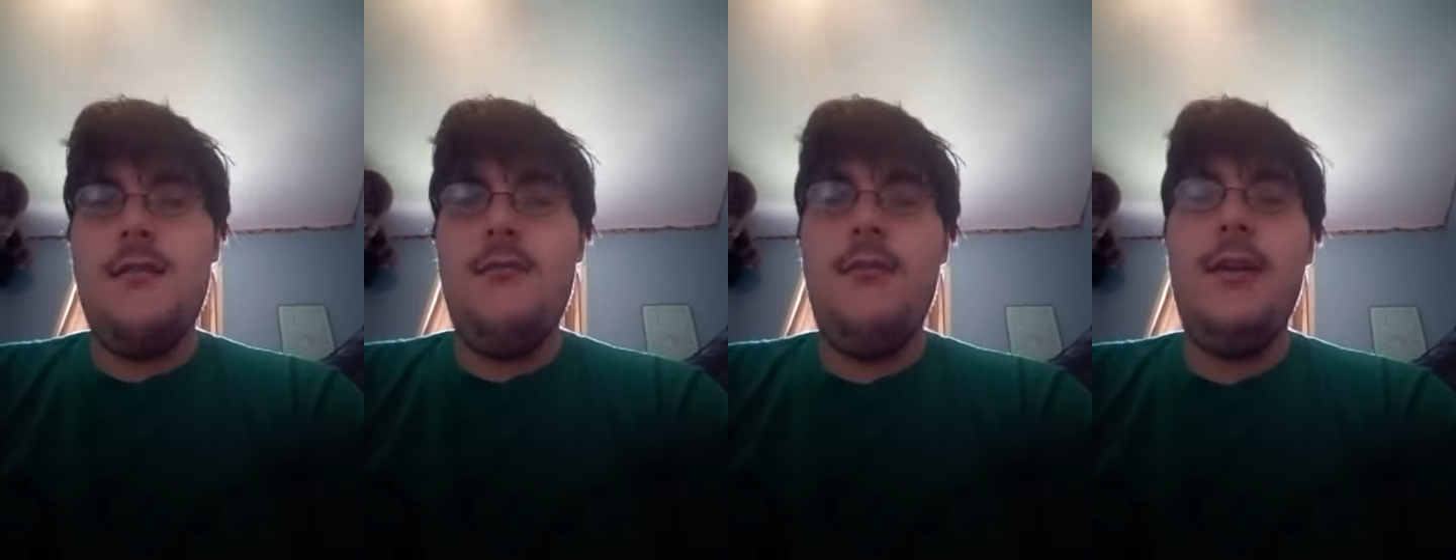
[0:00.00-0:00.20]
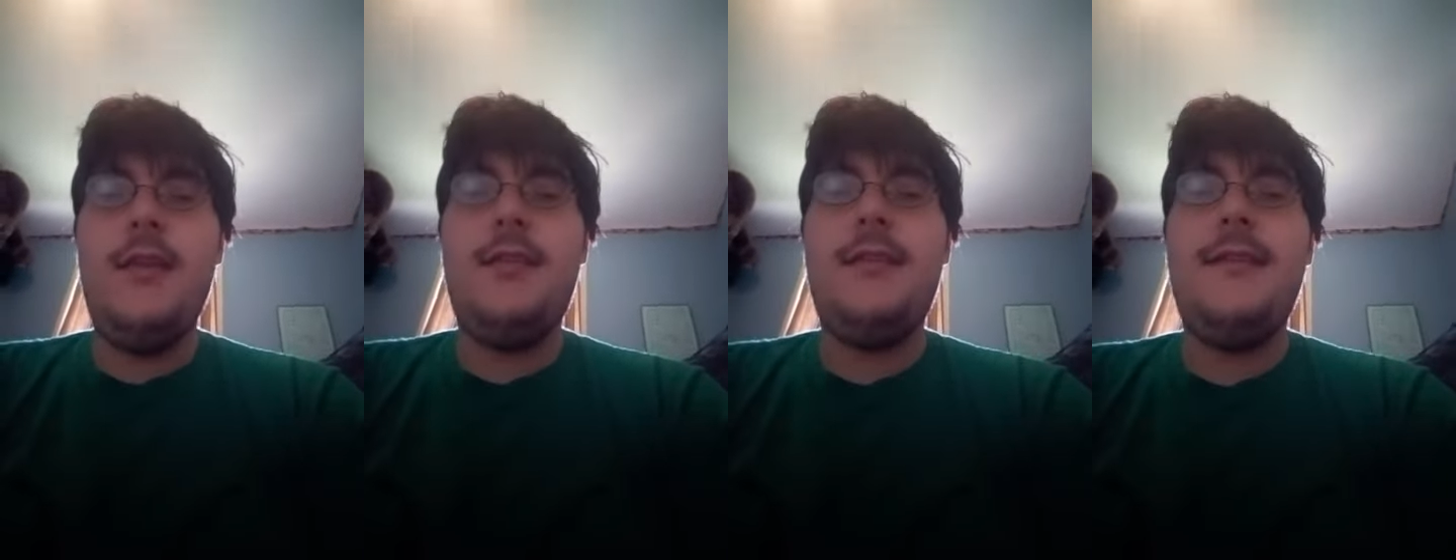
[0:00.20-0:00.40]

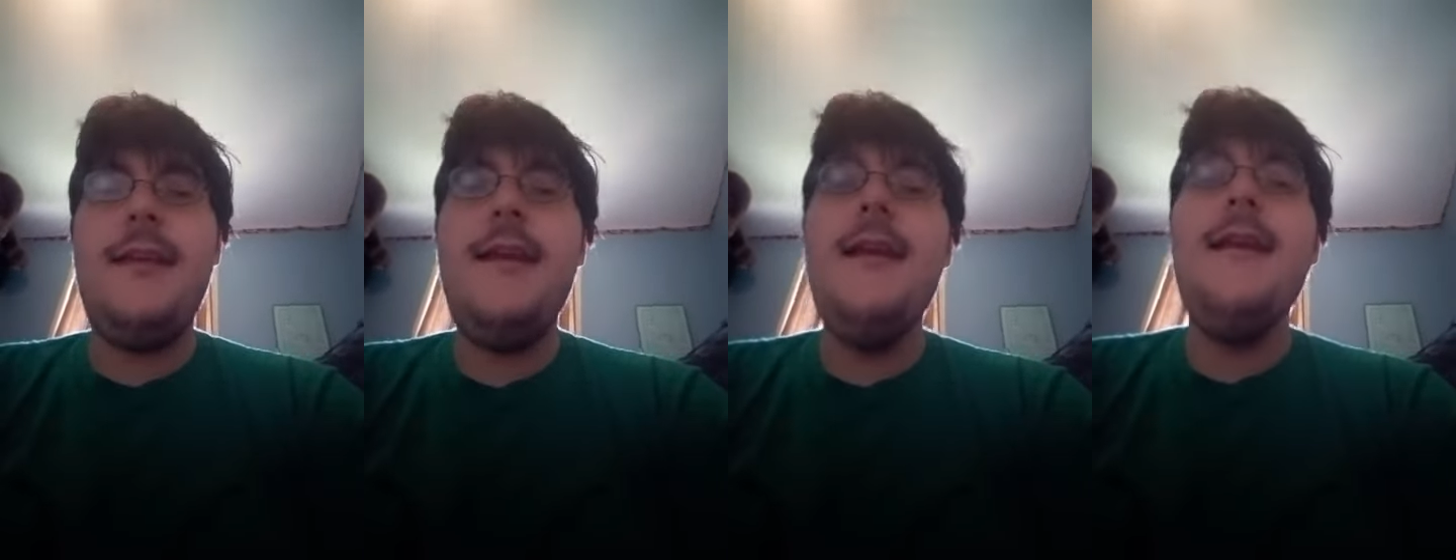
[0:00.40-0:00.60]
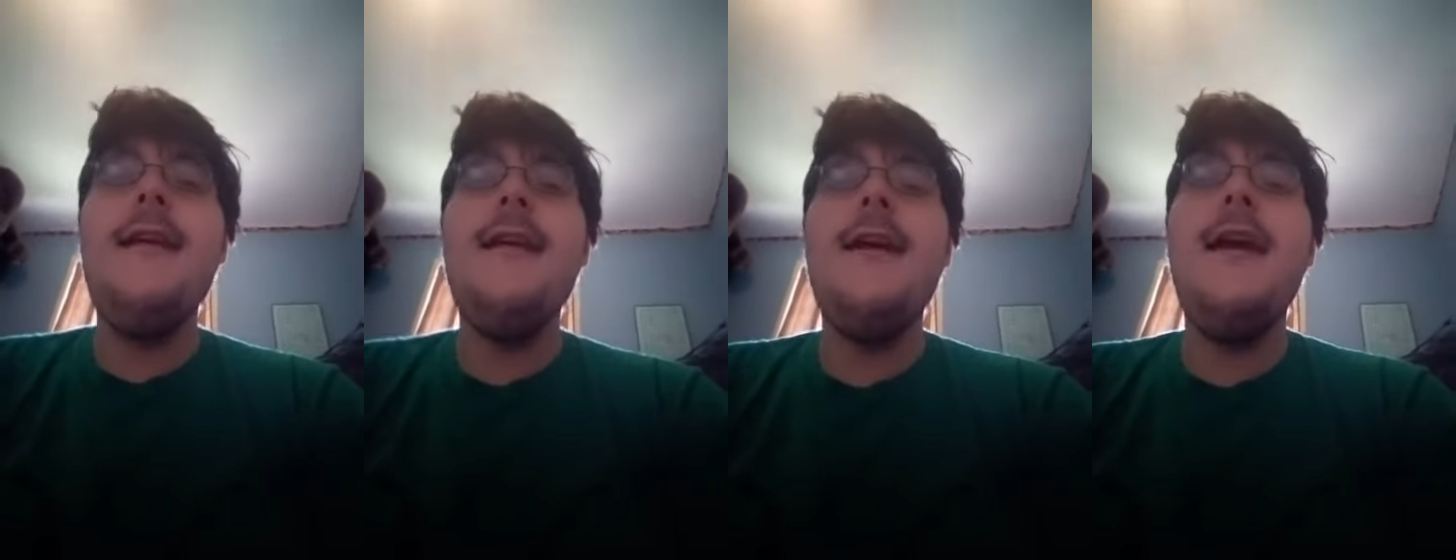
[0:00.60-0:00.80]
with
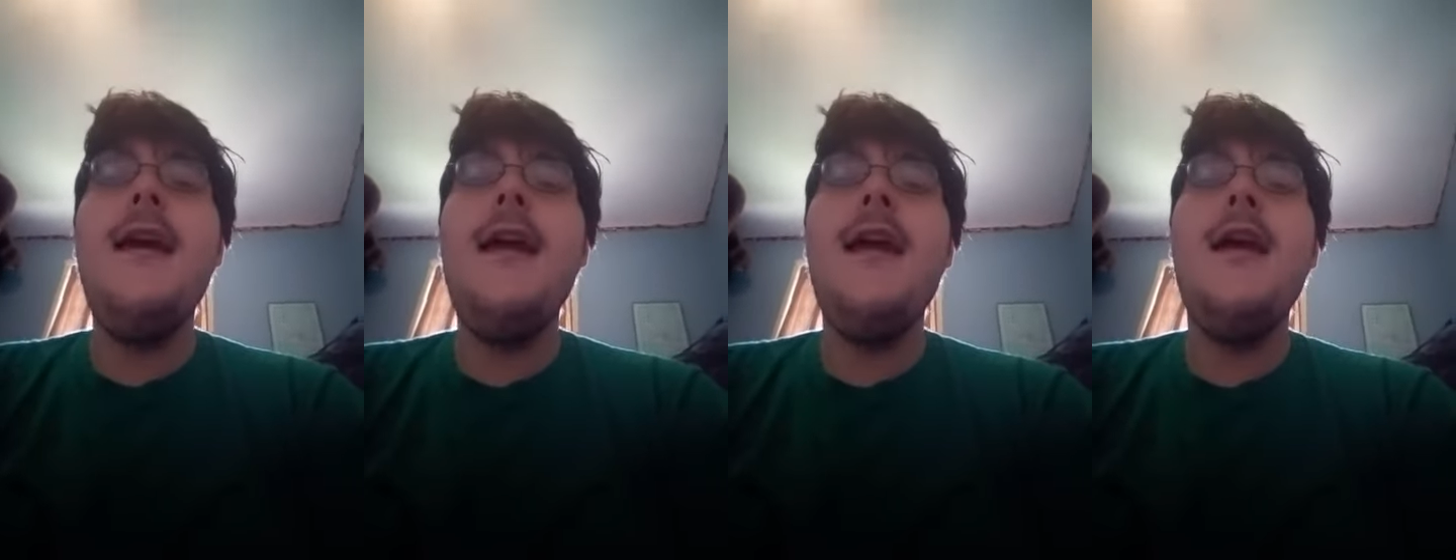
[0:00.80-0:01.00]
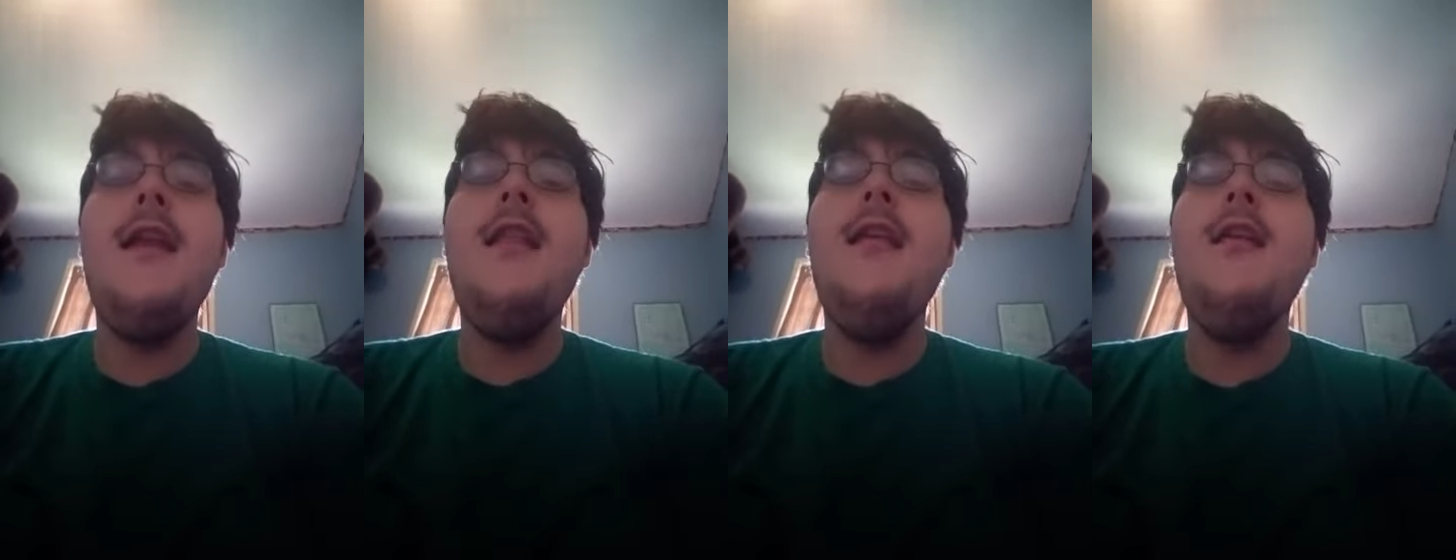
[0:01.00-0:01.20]

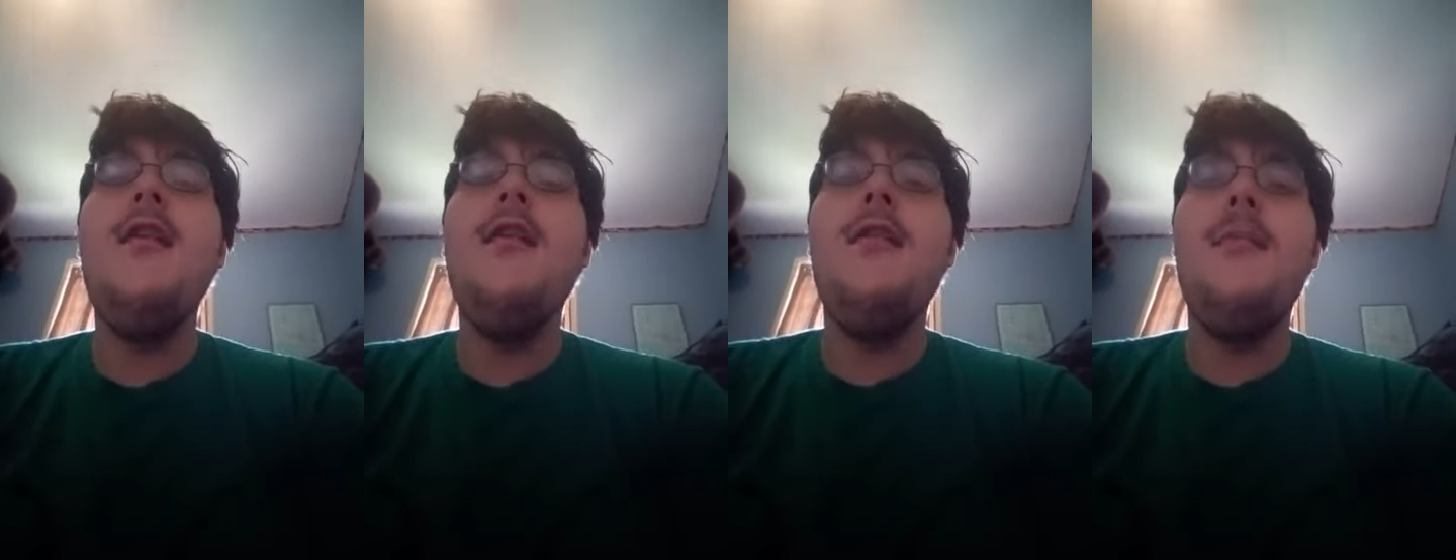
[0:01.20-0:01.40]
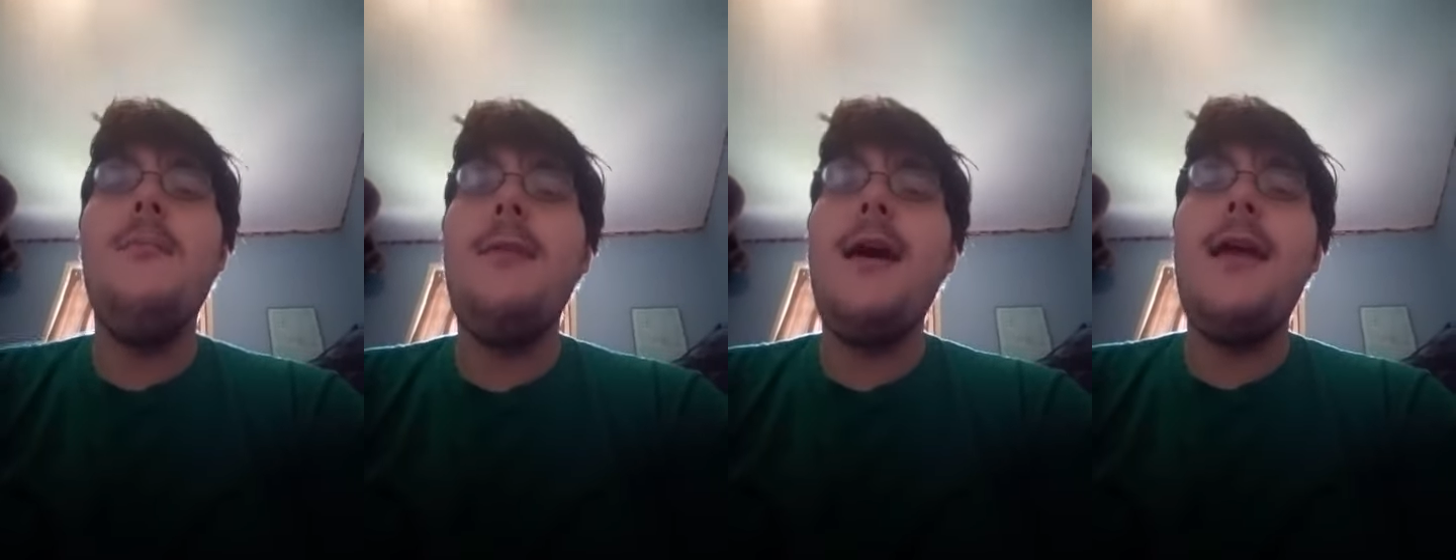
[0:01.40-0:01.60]
Tyrion,
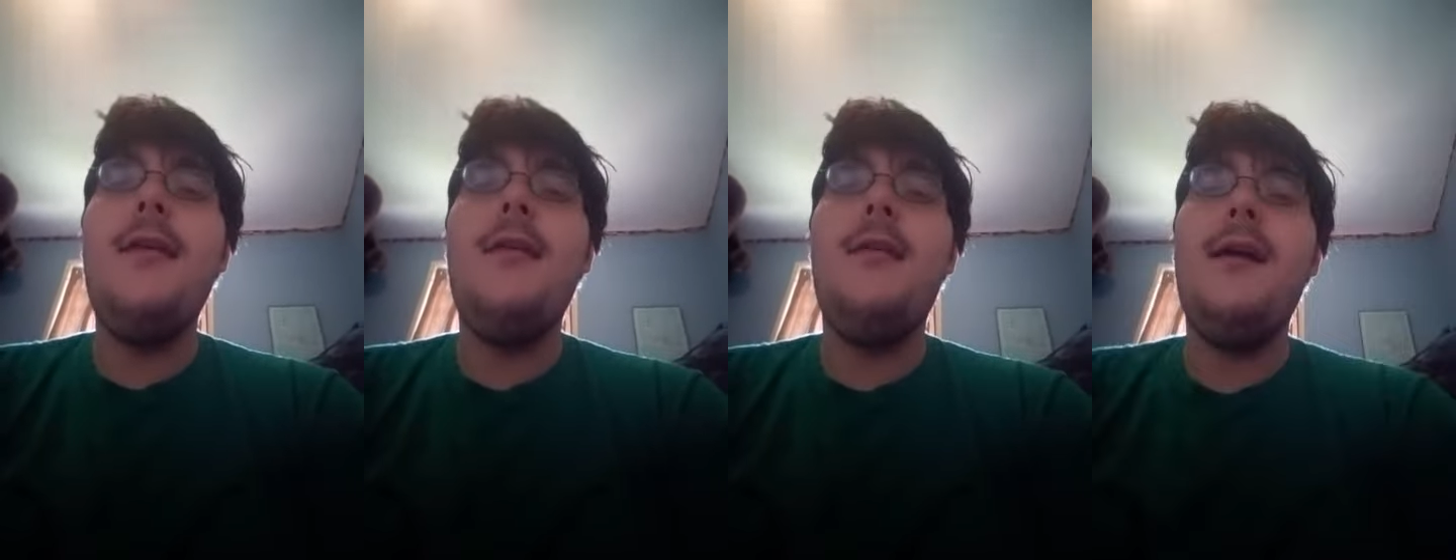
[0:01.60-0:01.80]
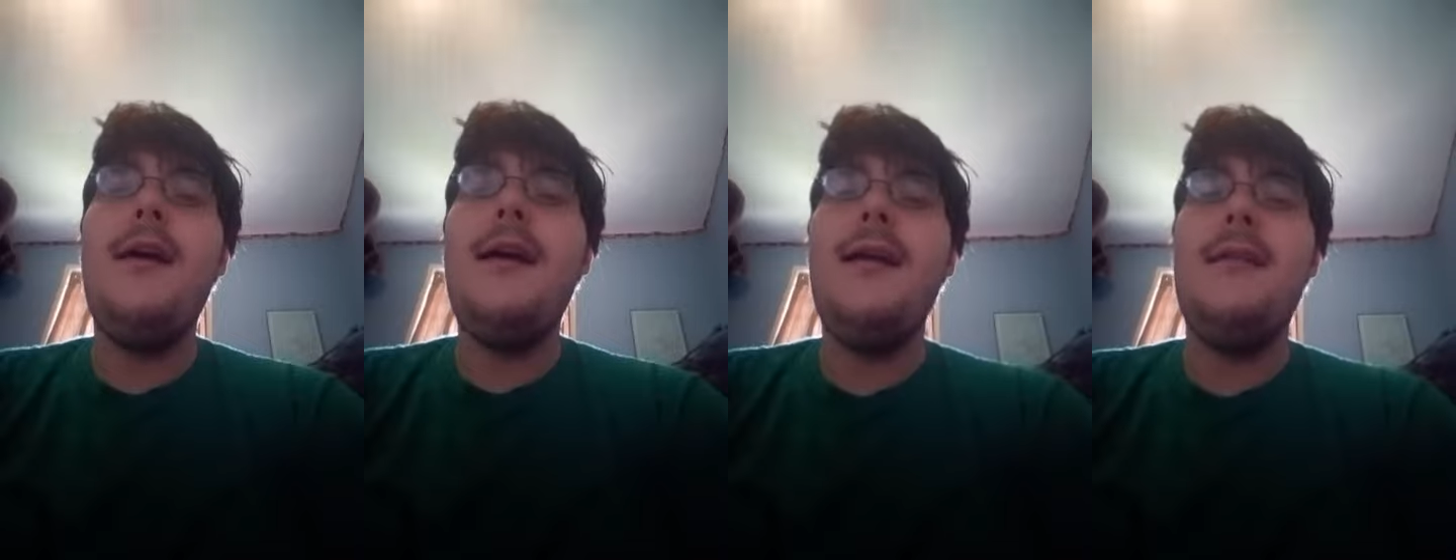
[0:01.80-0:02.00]
who, by
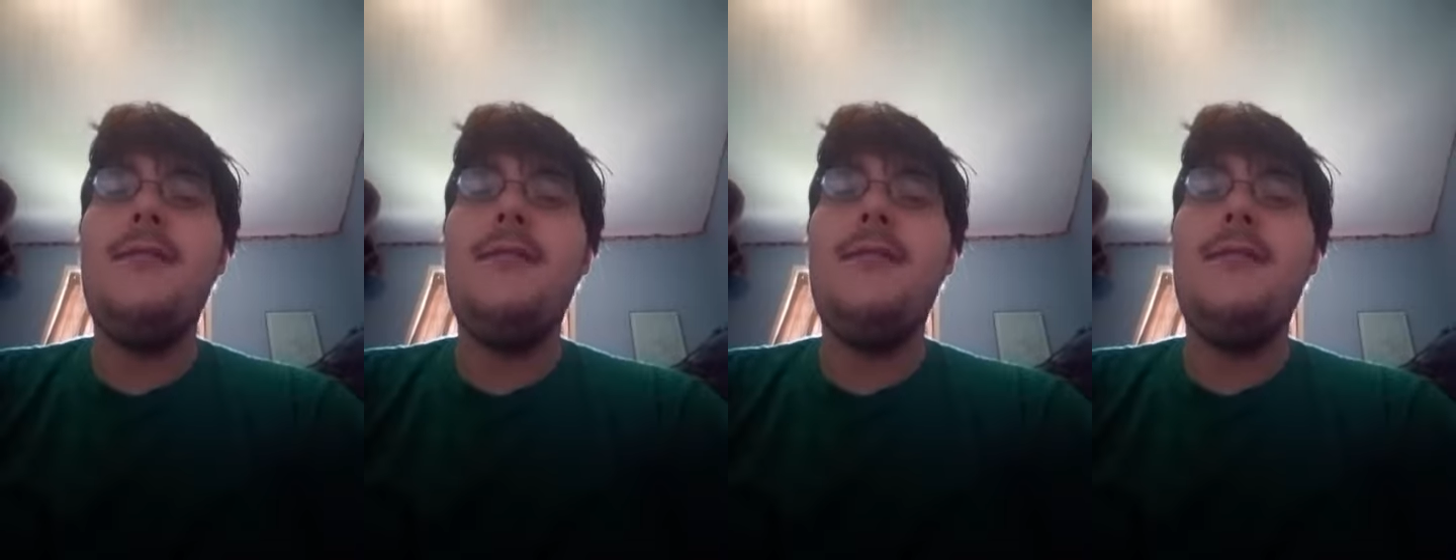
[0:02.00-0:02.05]
the way,